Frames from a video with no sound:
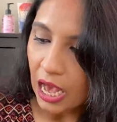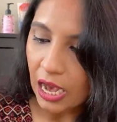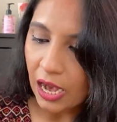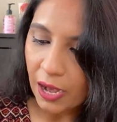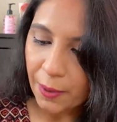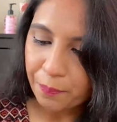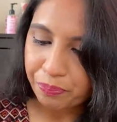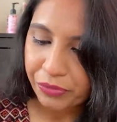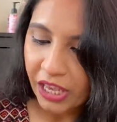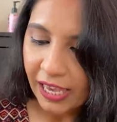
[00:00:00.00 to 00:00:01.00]

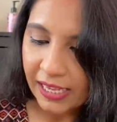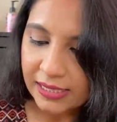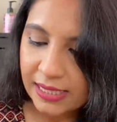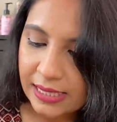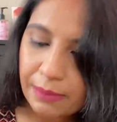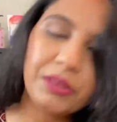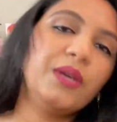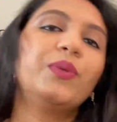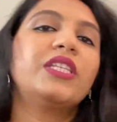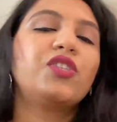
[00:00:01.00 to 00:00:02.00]
And the same thing
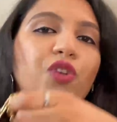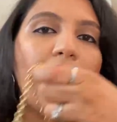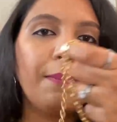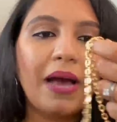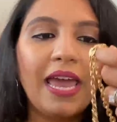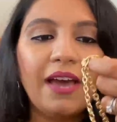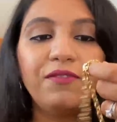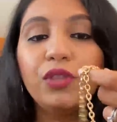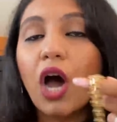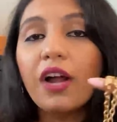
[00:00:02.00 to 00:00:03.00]
with the strap. I have
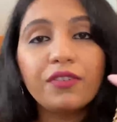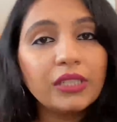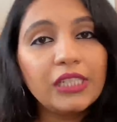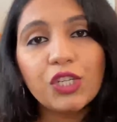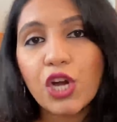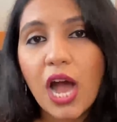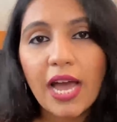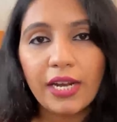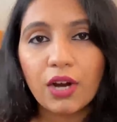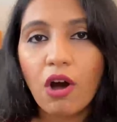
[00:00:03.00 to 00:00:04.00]
not really
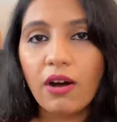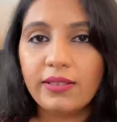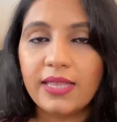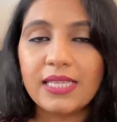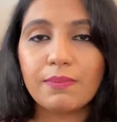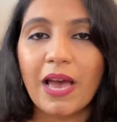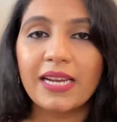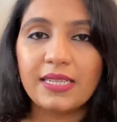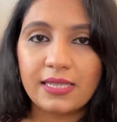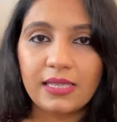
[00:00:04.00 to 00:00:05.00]
tried on this
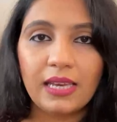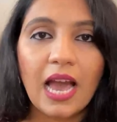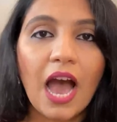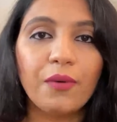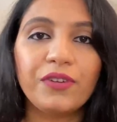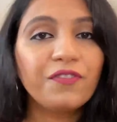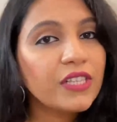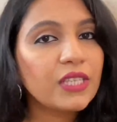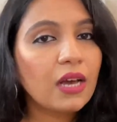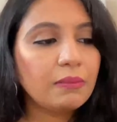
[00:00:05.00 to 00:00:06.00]
bag to see how it
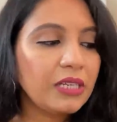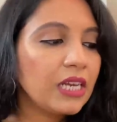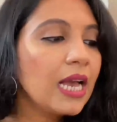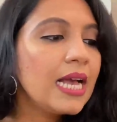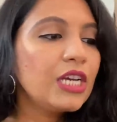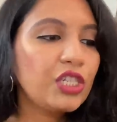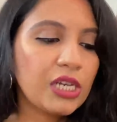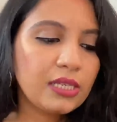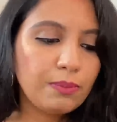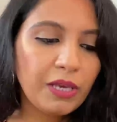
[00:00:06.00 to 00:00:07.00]
fits on me
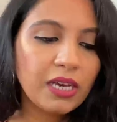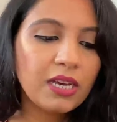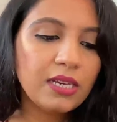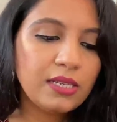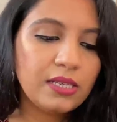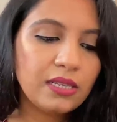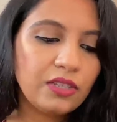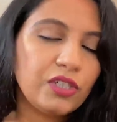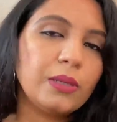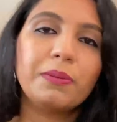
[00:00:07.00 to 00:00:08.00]
just because
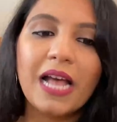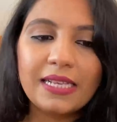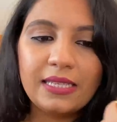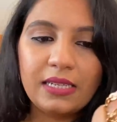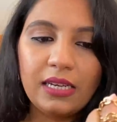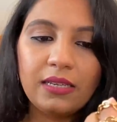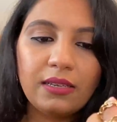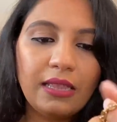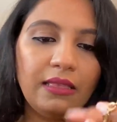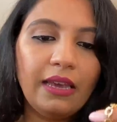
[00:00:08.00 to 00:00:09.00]
there's a plastic
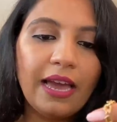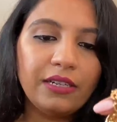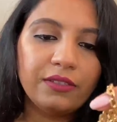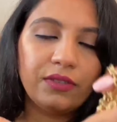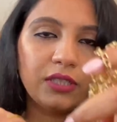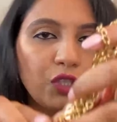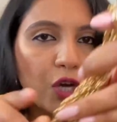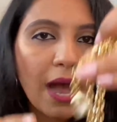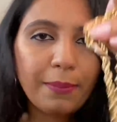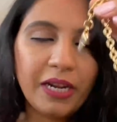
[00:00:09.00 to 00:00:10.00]
at the end of the
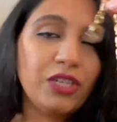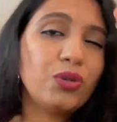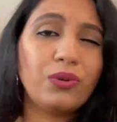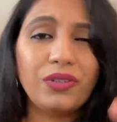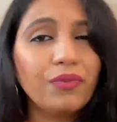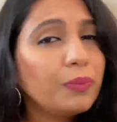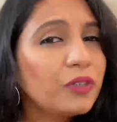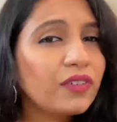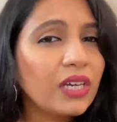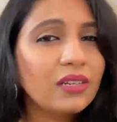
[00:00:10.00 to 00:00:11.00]
strap and I don't want to
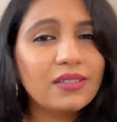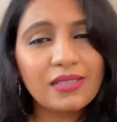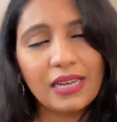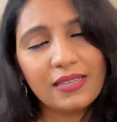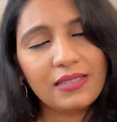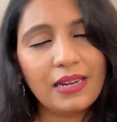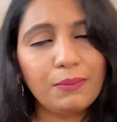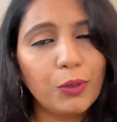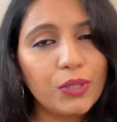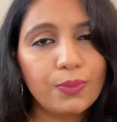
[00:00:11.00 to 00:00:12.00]
remove it because, like I said, I'm
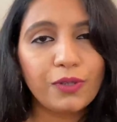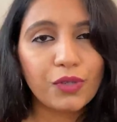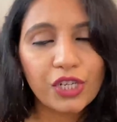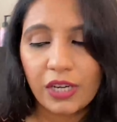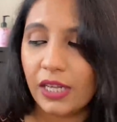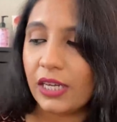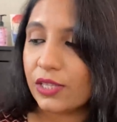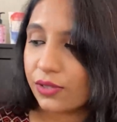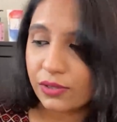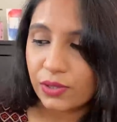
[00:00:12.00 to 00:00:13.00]
going to be returning it,
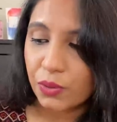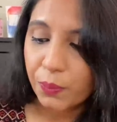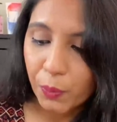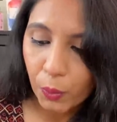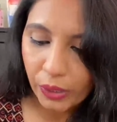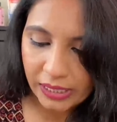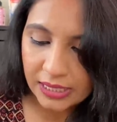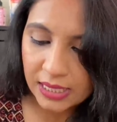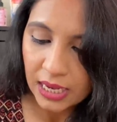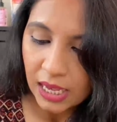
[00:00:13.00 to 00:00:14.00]
so there's no point.